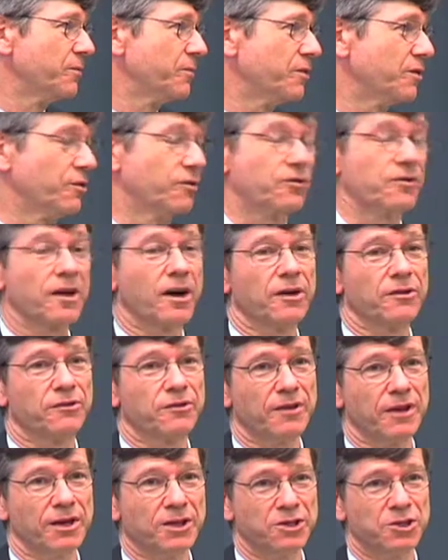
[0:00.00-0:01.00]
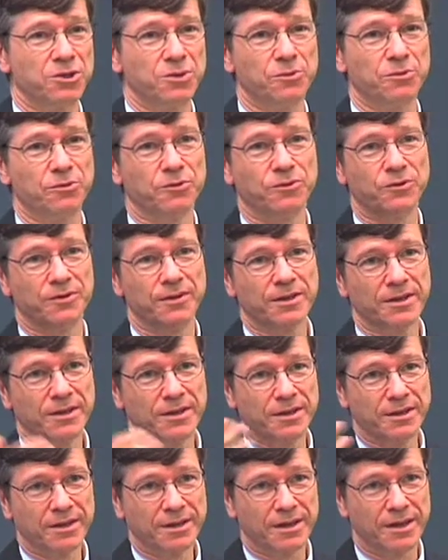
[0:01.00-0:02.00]
discuss issues
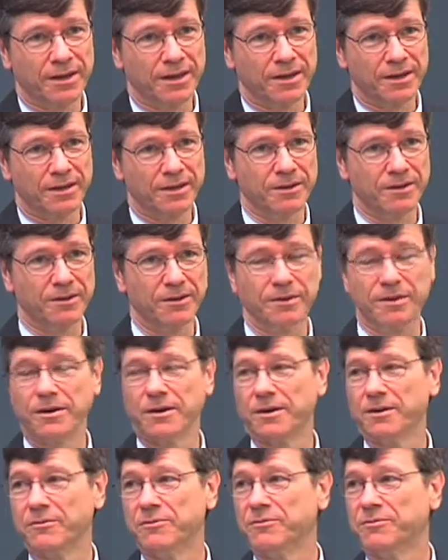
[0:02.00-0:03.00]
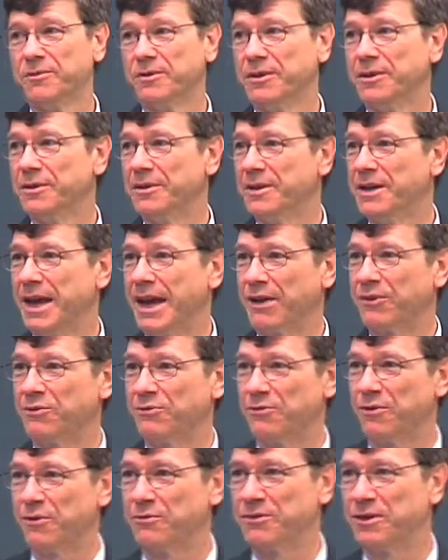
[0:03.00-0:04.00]
of the next
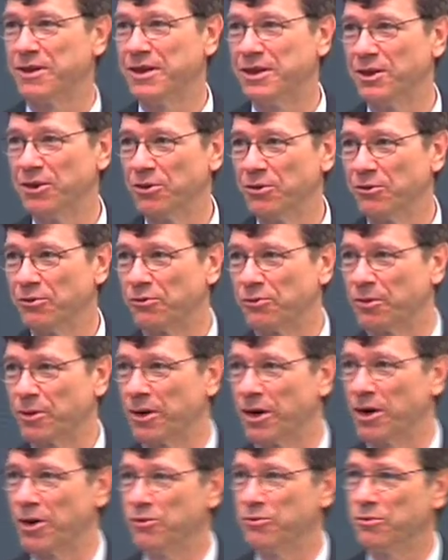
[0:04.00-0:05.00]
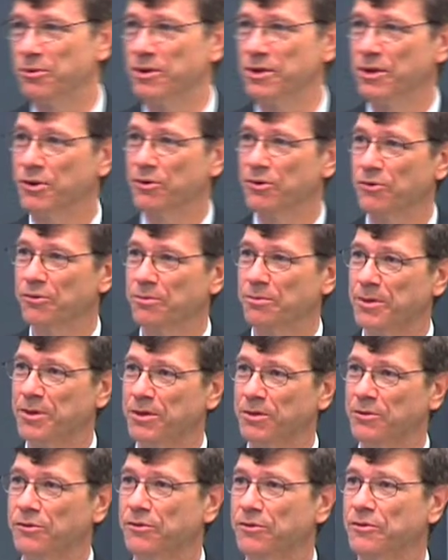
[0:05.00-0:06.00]
50 years or 100 years,
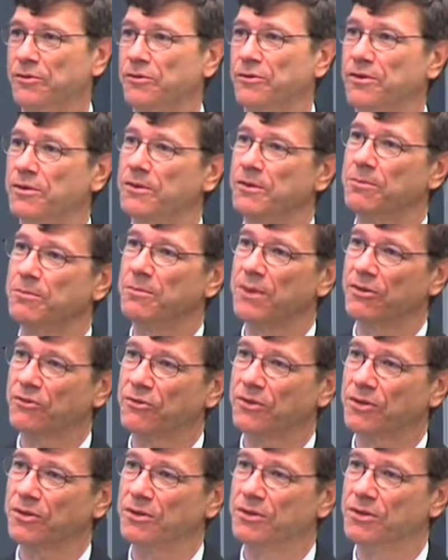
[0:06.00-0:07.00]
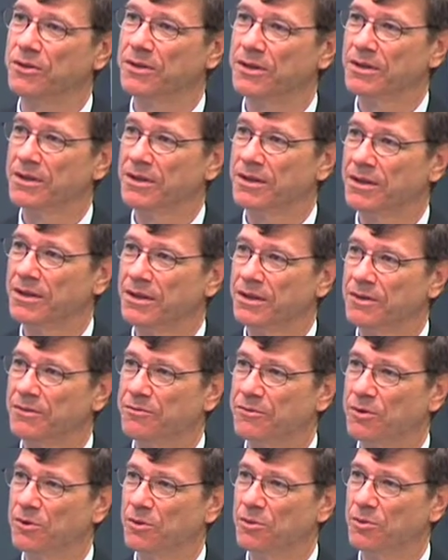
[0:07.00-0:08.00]
because it's a mystical
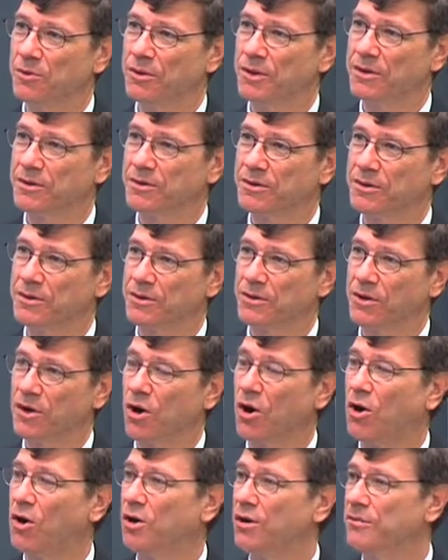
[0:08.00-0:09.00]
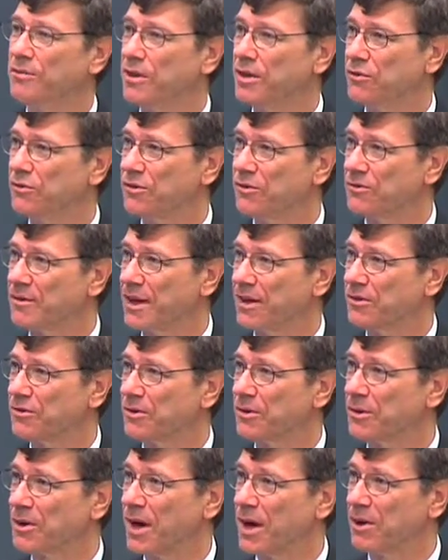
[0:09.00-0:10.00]
view that all of these events
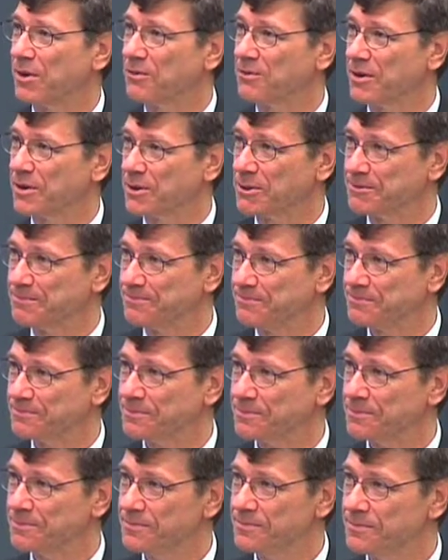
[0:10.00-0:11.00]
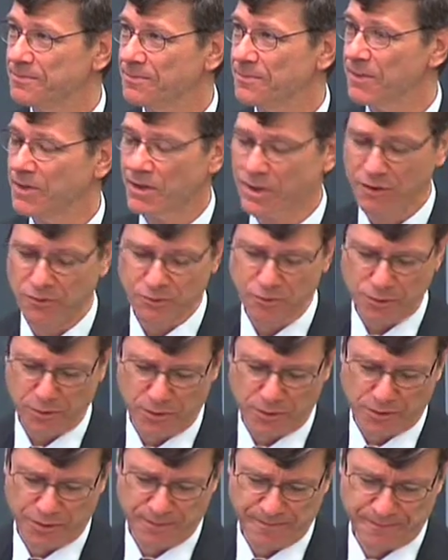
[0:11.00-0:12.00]
are out of our
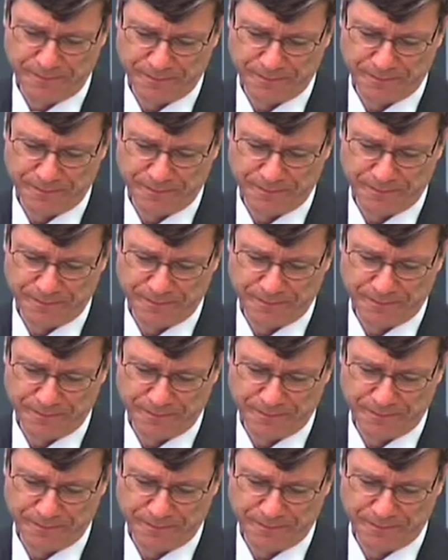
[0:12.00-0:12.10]
control.